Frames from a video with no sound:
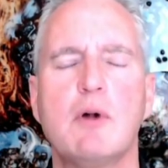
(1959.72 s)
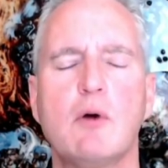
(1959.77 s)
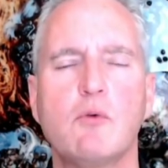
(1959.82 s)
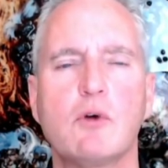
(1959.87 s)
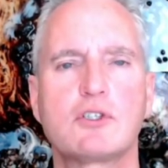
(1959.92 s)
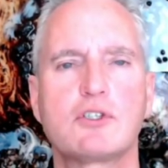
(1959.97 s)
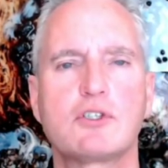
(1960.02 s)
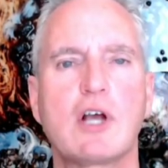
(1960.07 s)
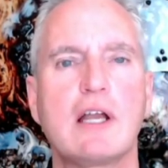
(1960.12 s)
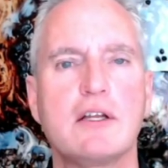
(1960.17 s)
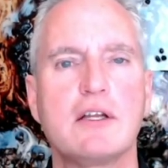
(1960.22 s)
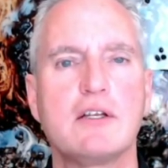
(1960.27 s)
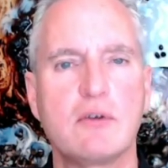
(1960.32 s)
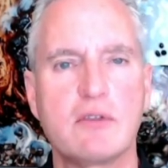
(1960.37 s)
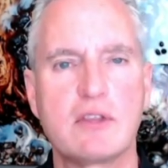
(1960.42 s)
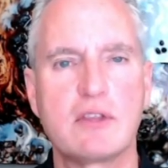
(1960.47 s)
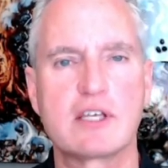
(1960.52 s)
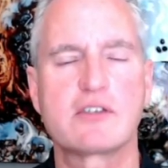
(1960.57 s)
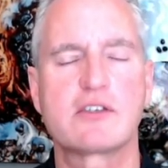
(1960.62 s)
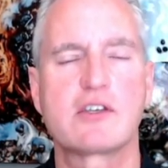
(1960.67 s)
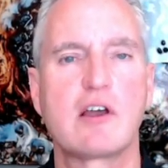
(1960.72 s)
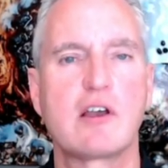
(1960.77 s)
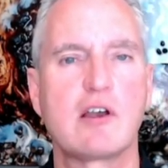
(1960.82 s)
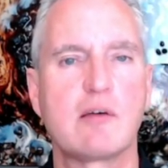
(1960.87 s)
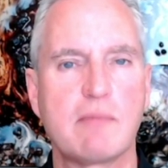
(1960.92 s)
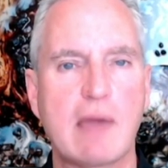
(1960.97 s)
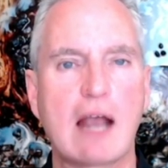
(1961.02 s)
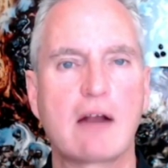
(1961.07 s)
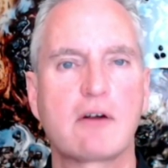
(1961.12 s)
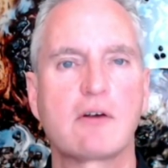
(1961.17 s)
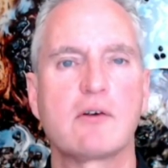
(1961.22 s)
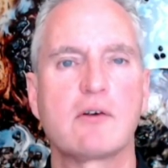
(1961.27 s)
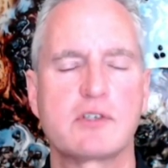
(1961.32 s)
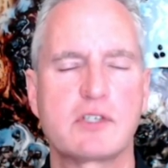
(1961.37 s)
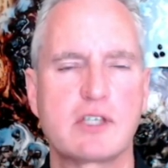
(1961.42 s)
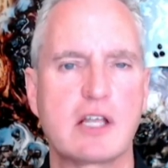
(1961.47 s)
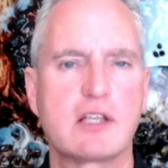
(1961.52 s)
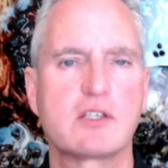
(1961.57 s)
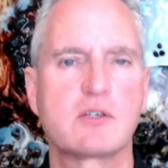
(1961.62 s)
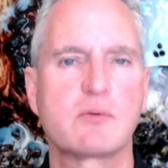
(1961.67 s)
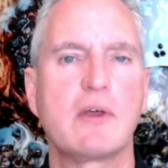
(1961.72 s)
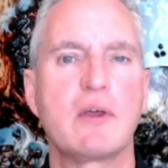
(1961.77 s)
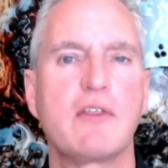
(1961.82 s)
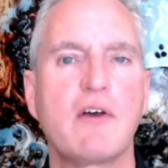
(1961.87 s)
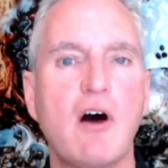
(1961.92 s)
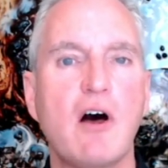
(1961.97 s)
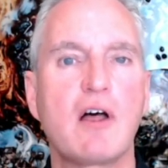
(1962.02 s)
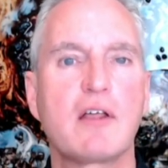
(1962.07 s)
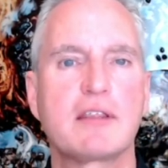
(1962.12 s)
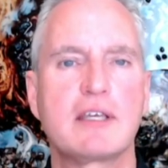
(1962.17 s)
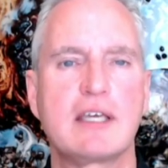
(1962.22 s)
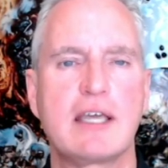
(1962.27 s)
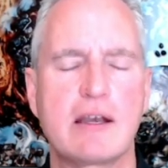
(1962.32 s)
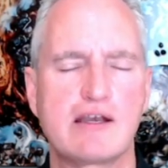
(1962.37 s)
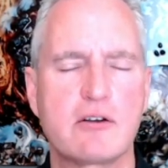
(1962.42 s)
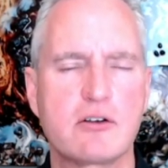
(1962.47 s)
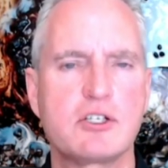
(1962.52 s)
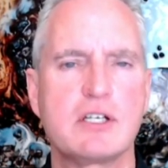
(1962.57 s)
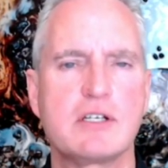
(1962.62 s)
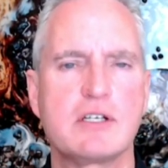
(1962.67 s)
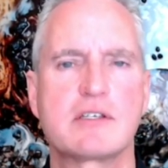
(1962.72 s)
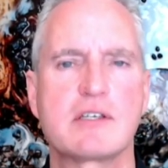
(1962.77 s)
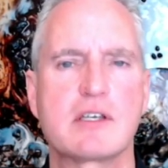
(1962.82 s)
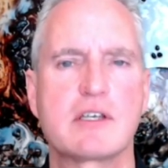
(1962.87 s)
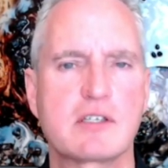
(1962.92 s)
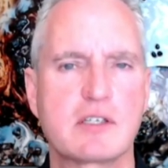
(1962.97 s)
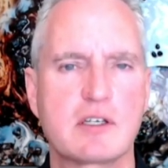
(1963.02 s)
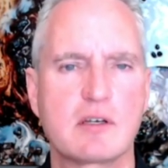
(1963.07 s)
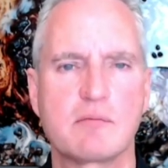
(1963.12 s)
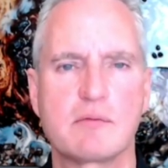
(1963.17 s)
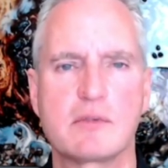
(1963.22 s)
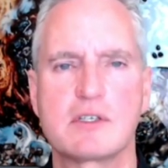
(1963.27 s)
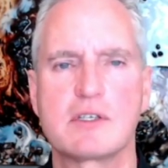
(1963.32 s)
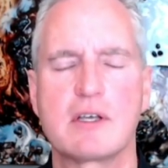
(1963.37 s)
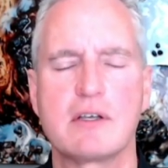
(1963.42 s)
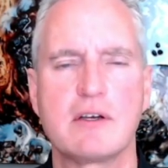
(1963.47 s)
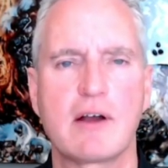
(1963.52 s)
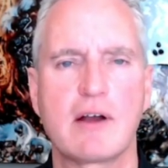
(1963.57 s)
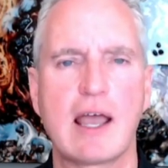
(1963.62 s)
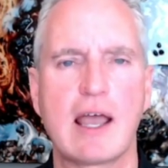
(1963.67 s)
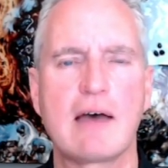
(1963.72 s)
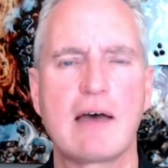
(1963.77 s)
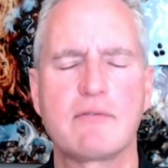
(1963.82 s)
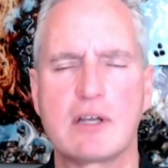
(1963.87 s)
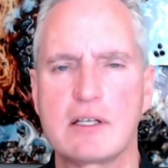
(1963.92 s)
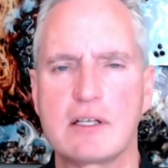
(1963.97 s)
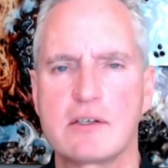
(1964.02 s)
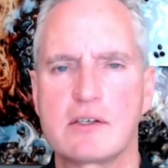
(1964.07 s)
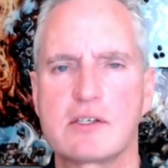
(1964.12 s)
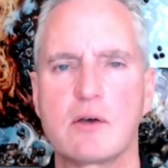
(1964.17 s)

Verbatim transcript: But we're trying to do this on a macro sense with all the energy systems that you're having.